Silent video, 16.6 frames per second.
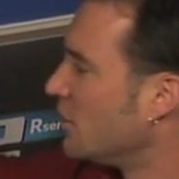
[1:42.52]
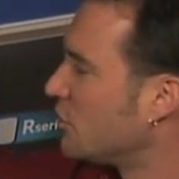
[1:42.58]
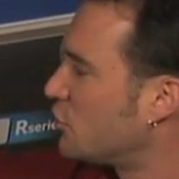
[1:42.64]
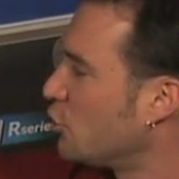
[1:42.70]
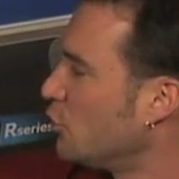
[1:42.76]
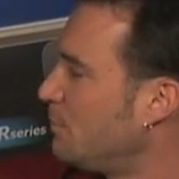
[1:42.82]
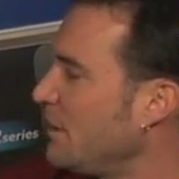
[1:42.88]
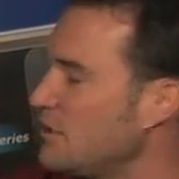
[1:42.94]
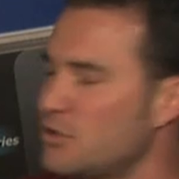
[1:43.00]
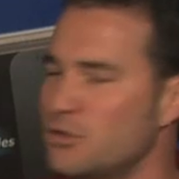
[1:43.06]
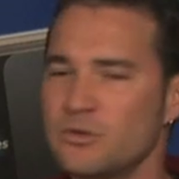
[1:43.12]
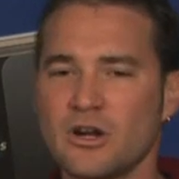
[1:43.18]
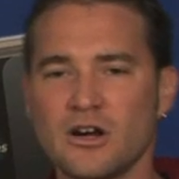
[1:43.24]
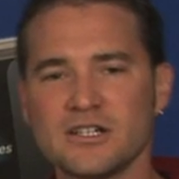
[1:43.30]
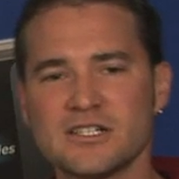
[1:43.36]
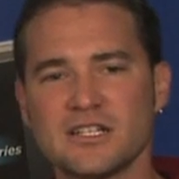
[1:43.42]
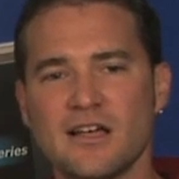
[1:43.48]
Two P2
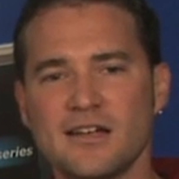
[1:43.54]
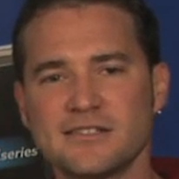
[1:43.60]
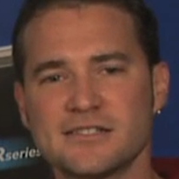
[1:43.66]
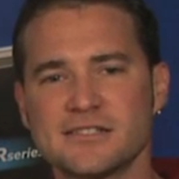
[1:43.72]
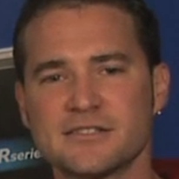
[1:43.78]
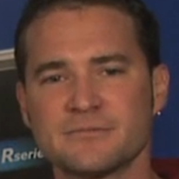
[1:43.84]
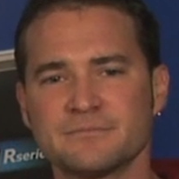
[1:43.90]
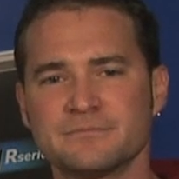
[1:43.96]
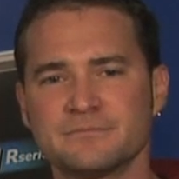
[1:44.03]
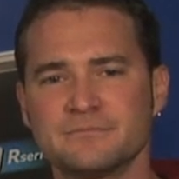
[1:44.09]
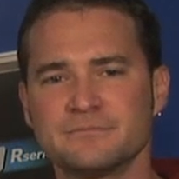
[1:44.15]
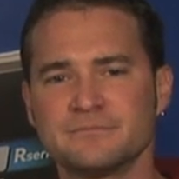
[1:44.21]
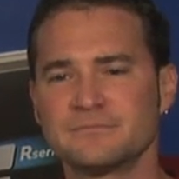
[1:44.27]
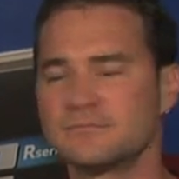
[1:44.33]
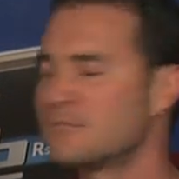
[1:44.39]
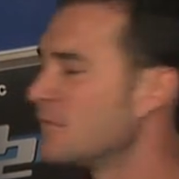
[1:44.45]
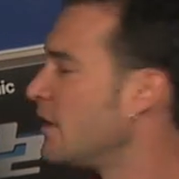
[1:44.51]
card slots,
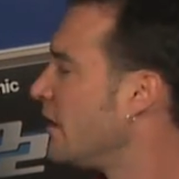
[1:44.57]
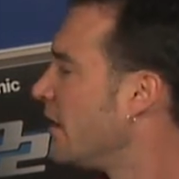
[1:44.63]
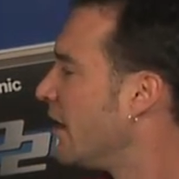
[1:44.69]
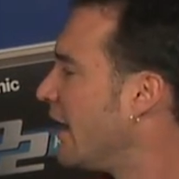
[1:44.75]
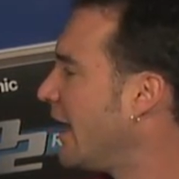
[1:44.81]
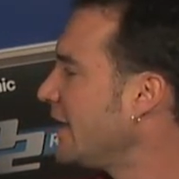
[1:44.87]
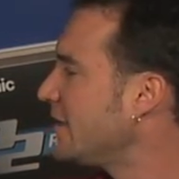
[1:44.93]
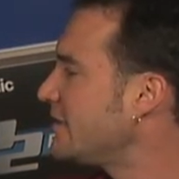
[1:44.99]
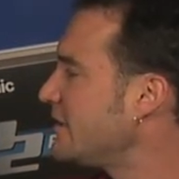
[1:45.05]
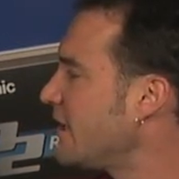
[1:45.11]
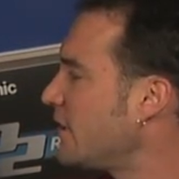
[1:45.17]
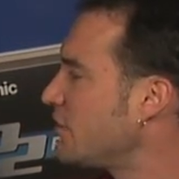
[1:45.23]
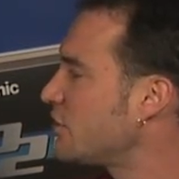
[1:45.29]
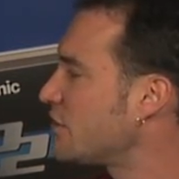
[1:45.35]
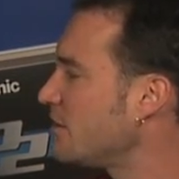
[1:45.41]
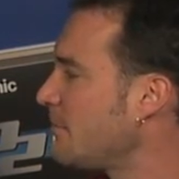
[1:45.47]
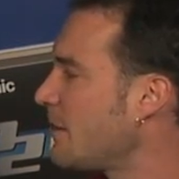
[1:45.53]

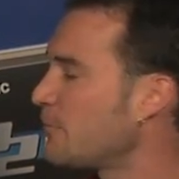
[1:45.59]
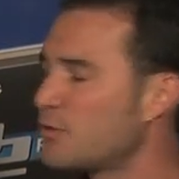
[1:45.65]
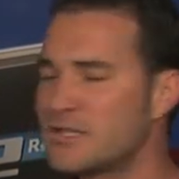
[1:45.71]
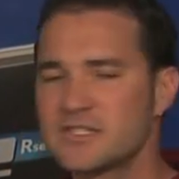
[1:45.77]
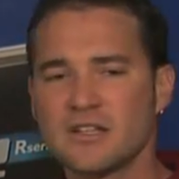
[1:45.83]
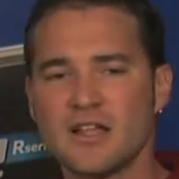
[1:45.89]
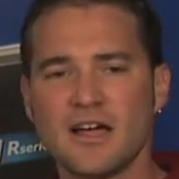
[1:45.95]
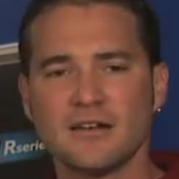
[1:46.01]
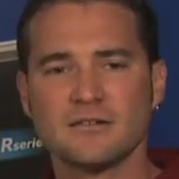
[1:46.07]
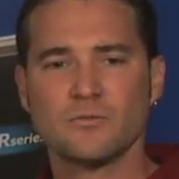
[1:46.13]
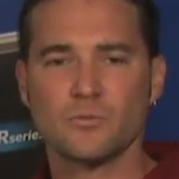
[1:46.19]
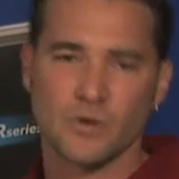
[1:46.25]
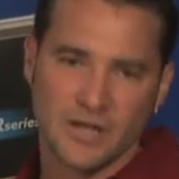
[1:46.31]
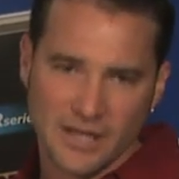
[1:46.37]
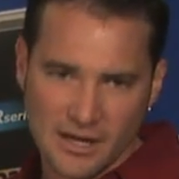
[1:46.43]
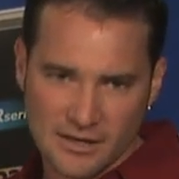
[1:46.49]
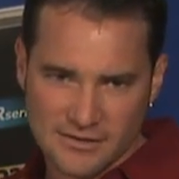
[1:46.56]
SDHC memory slot.
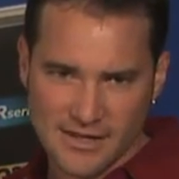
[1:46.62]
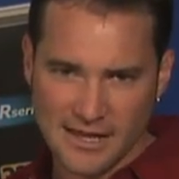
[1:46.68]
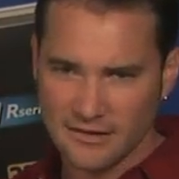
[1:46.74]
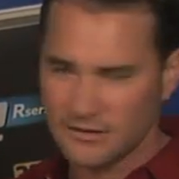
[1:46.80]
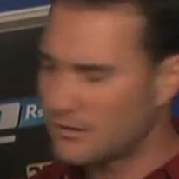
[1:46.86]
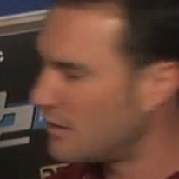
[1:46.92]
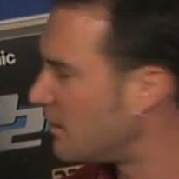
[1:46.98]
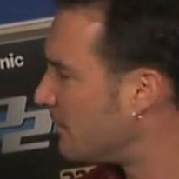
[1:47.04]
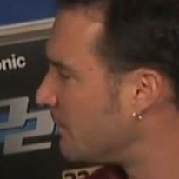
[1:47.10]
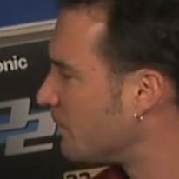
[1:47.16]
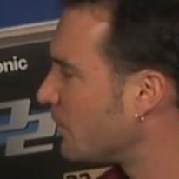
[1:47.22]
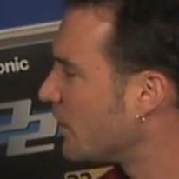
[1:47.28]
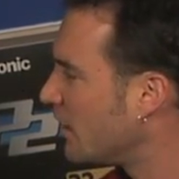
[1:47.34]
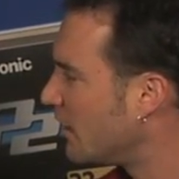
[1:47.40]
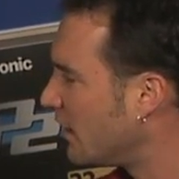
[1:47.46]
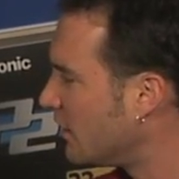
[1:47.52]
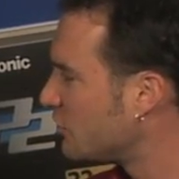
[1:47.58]
We're going to get into that um,
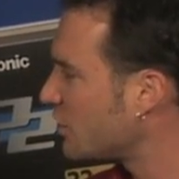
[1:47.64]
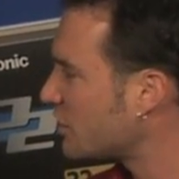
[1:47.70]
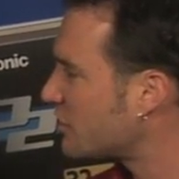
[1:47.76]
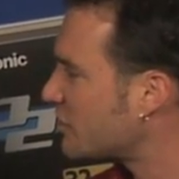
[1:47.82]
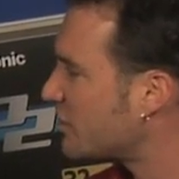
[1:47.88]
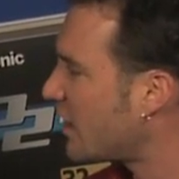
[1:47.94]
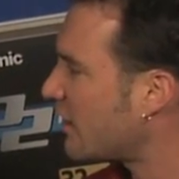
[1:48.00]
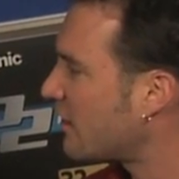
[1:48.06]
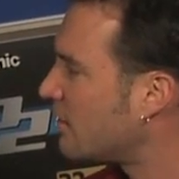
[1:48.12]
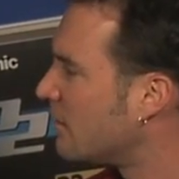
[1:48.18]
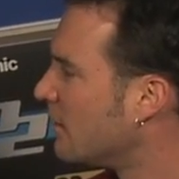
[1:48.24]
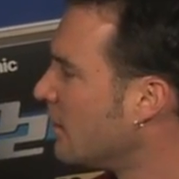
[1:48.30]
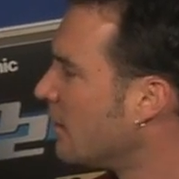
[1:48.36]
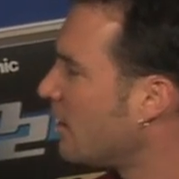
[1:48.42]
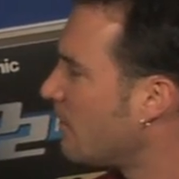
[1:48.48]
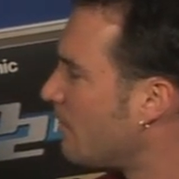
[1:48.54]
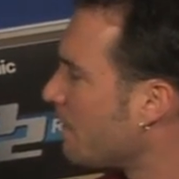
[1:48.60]
in just a second.
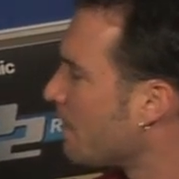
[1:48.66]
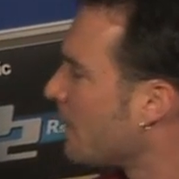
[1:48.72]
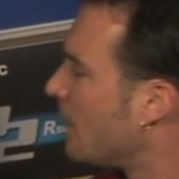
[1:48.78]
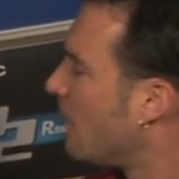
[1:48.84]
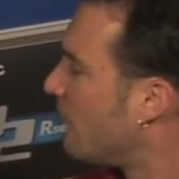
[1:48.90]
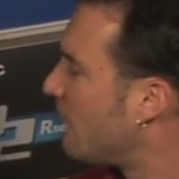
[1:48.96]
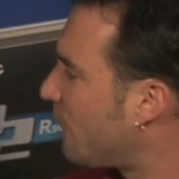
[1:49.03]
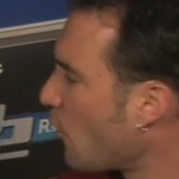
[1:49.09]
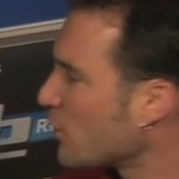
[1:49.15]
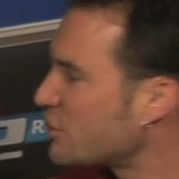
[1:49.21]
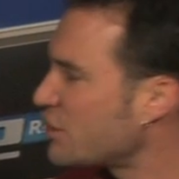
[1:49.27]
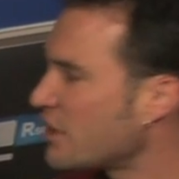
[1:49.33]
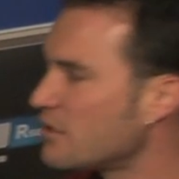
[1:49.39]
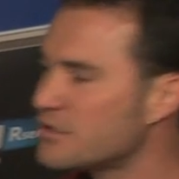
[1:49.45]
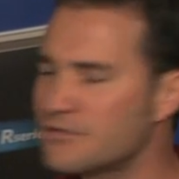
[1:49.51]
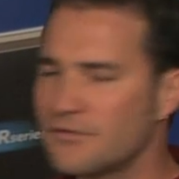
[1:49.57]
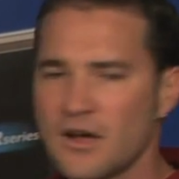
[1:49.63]
Four
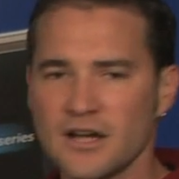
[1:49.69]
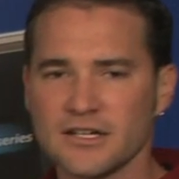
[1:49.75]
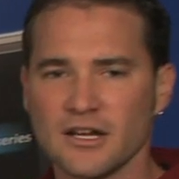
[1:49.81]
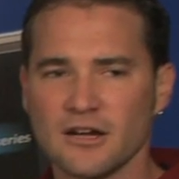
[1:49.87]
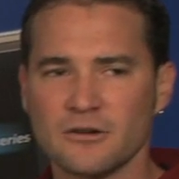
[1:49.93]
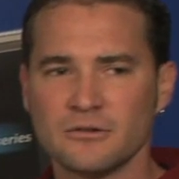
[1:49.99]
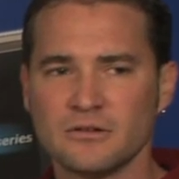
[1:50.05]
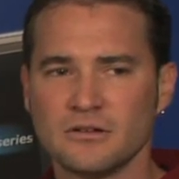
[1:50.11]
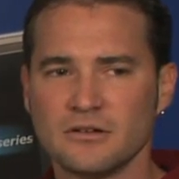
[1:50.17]
channels of audio.